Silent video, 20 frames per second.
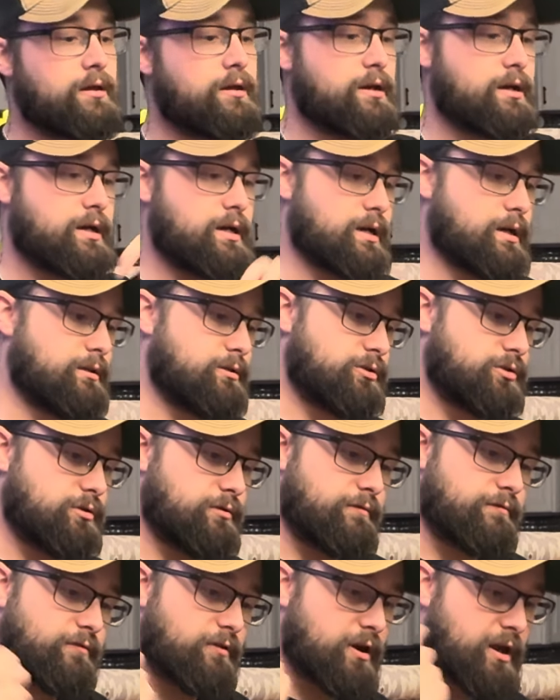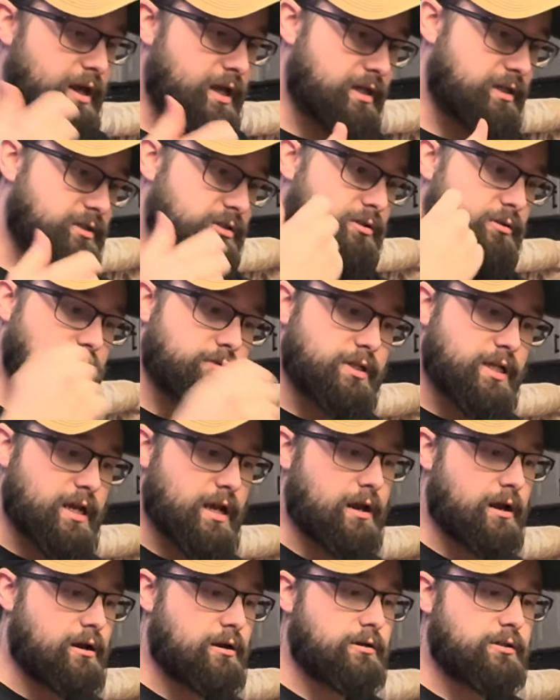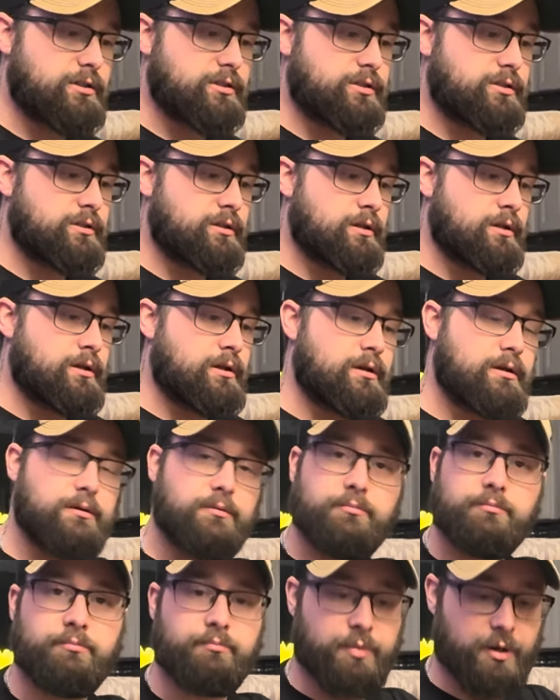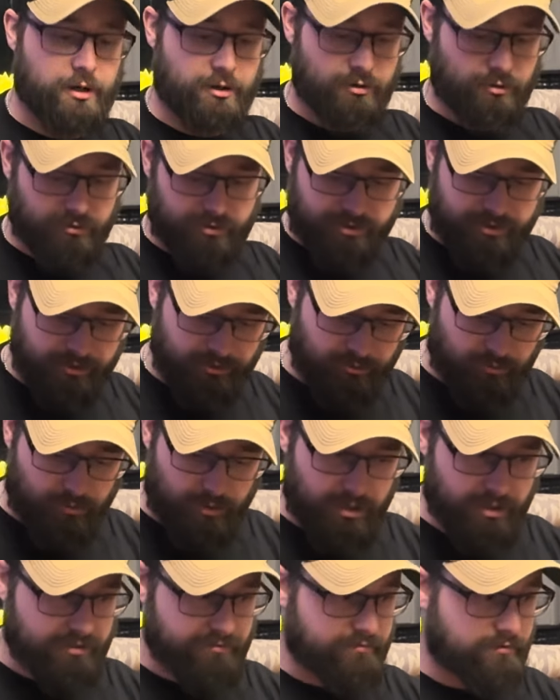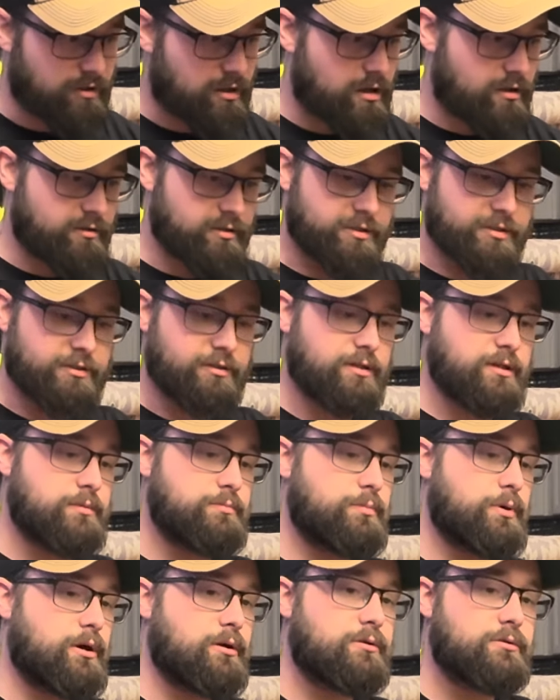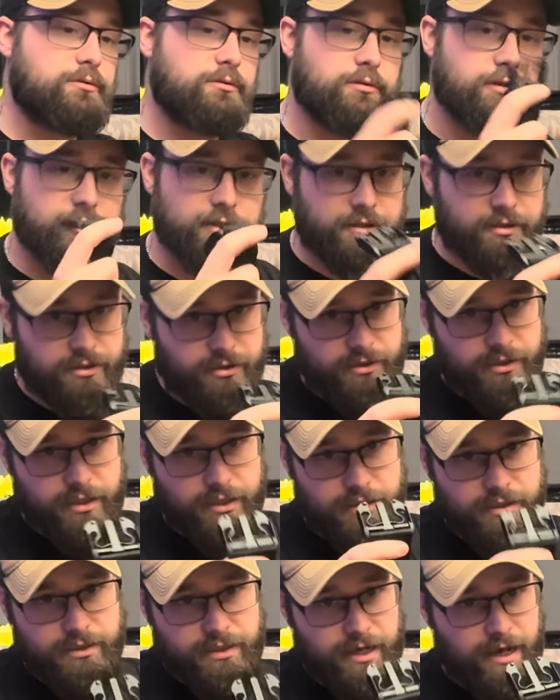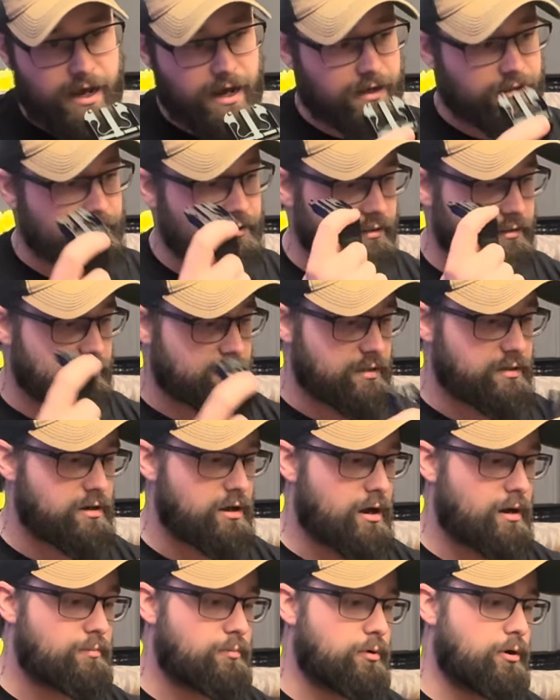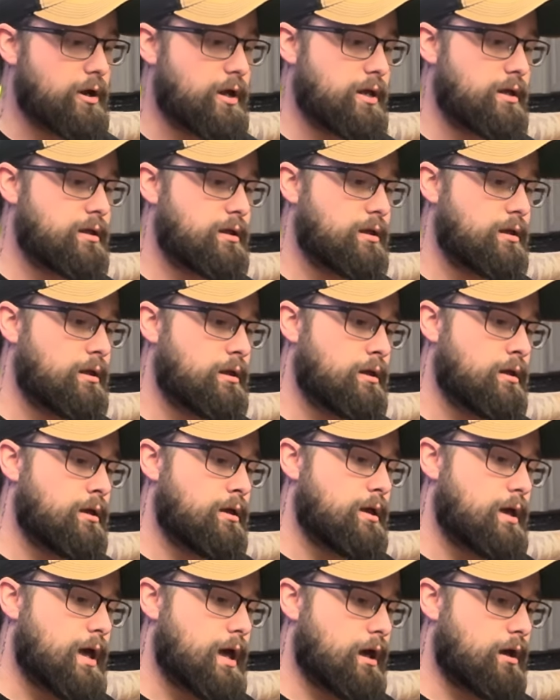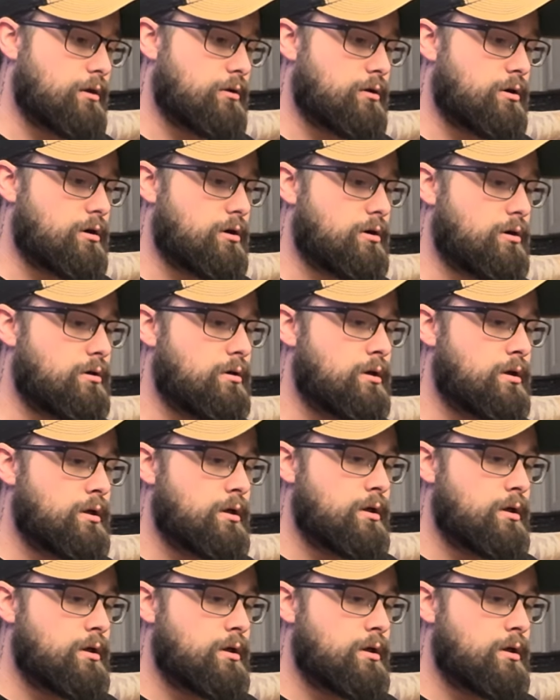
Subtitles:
There's no frays, no tears. Buckle still works flawlessly. Buckle is intact. It did not break at all.